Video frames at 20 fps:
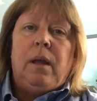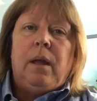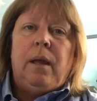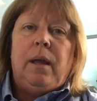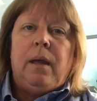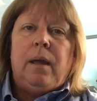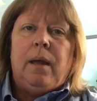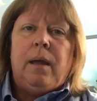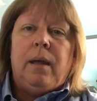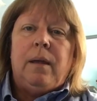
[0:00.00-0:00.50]

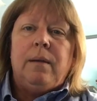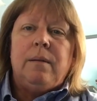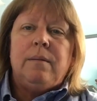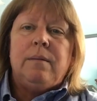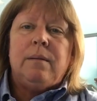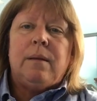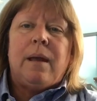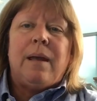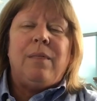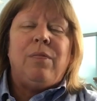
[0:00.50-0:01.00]

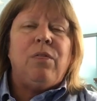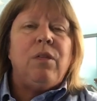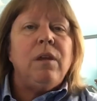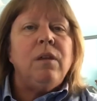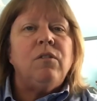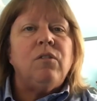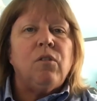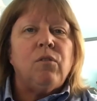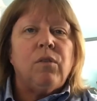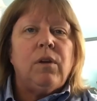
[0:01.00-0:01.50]
and I
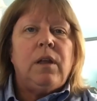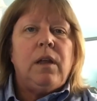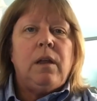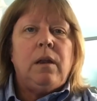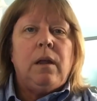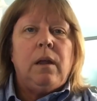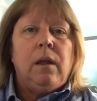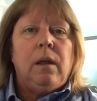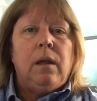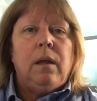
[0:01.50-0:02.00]
think it's
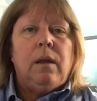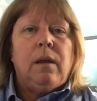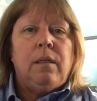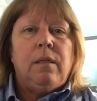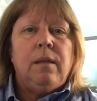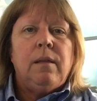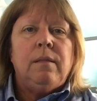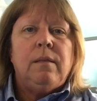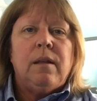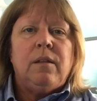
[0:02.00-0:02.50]
overheating, and I
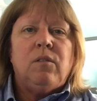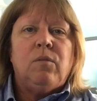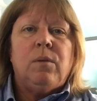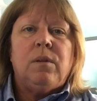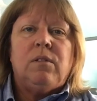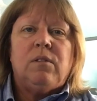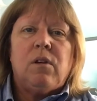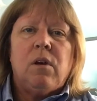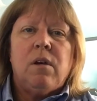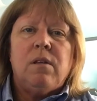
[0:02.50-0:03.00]
think that's
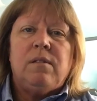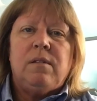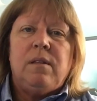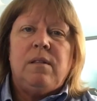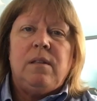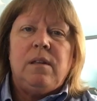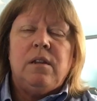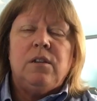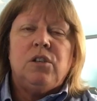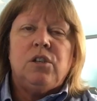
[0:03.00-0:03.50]
what's
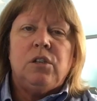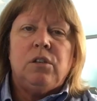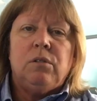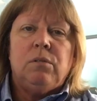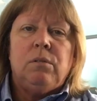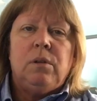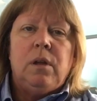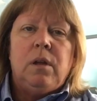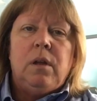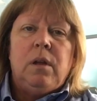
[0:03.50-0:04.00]
causing the issue.
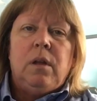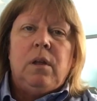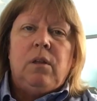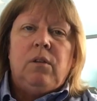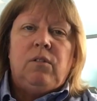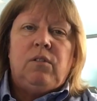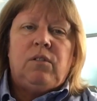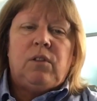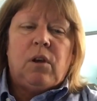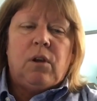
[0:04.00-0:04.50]

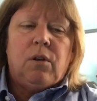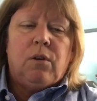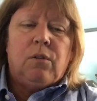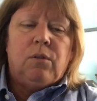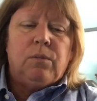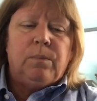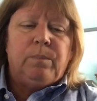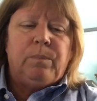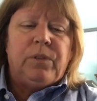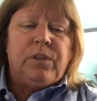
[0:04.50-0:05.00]

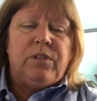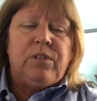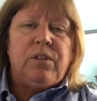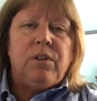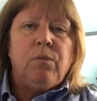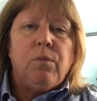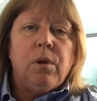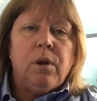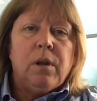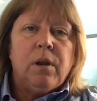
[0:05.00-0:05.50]
So
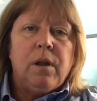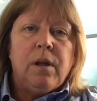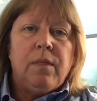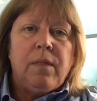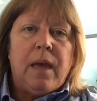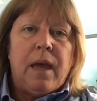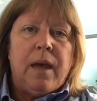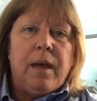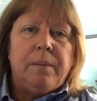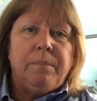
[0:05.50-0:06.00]
still working
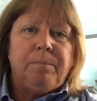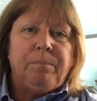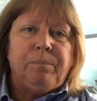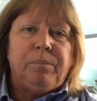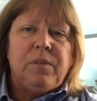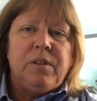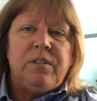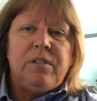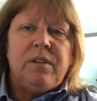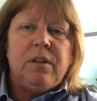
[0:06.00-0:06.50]
on that.
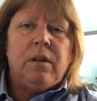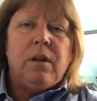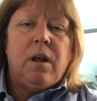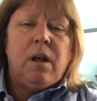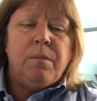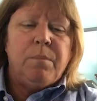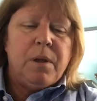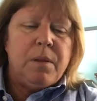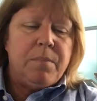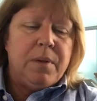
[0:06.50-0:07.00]
Still
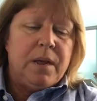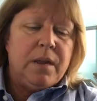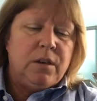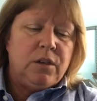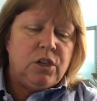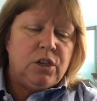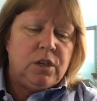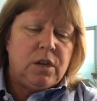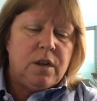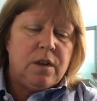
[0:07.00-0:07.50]
on my
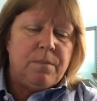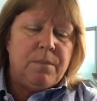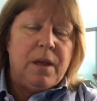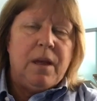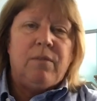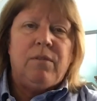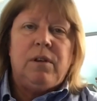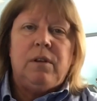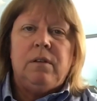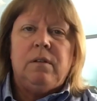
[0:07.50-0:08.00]
bench.
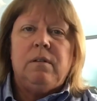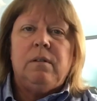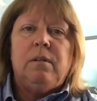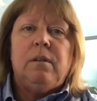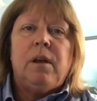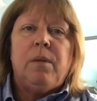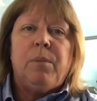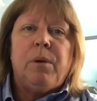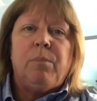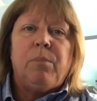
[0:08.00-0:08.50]
Haven't
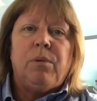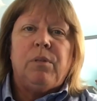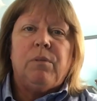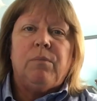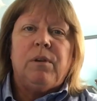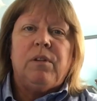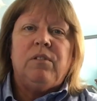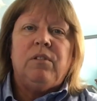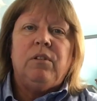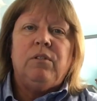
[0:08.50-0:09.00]
come up with a
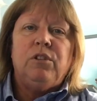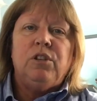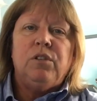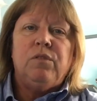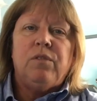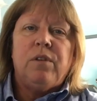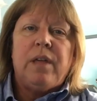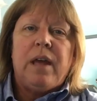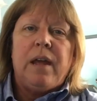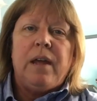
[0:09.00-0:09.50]

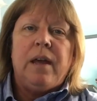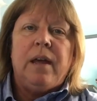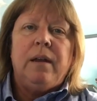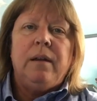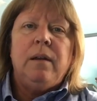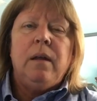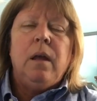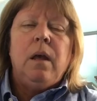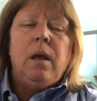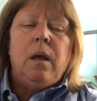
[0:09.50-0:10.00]
resolution for that
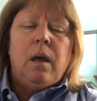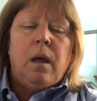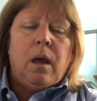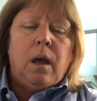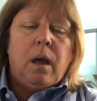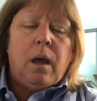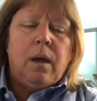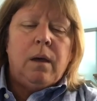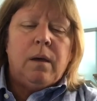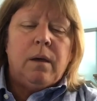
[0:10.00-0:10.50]
yet.
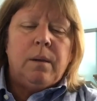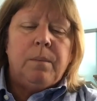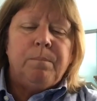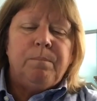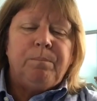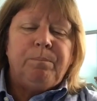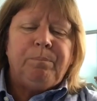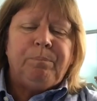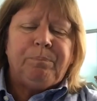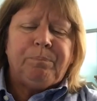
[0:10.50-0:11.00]

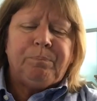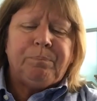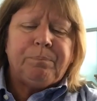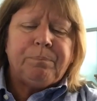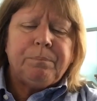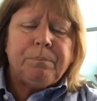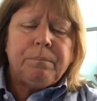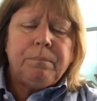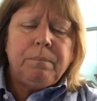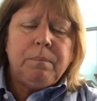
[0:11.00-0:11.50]
Um,
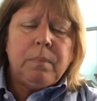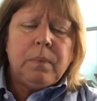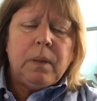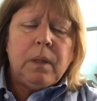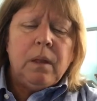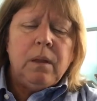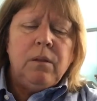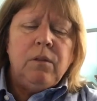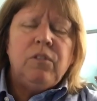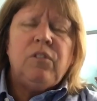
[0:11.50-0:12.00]

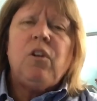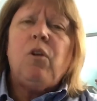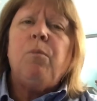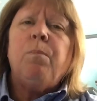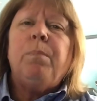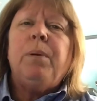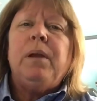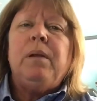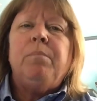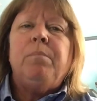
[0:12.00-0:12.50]

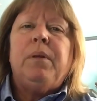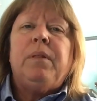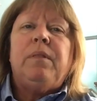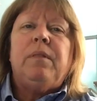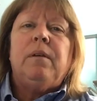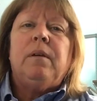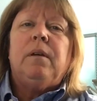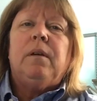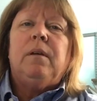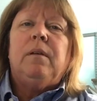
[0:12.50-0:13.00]
but
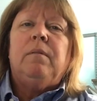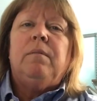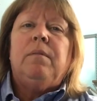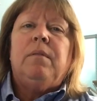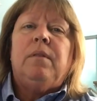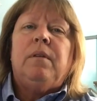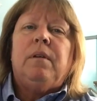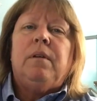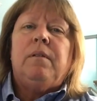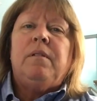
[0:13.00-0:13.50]
the
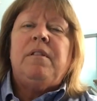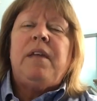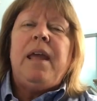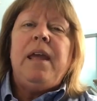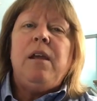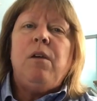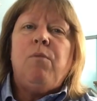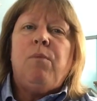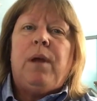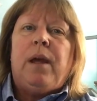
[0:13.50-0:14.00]

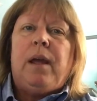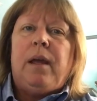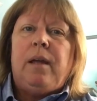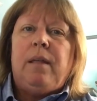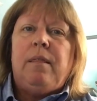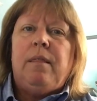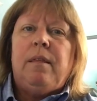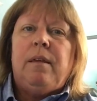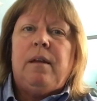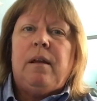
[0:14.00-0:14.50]

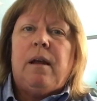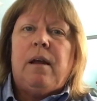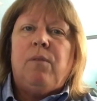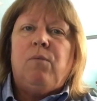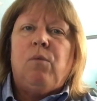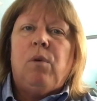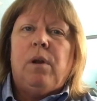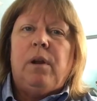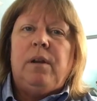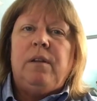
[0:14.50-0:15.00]
takeaway that I
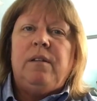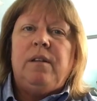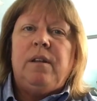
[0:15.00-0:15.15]
wanted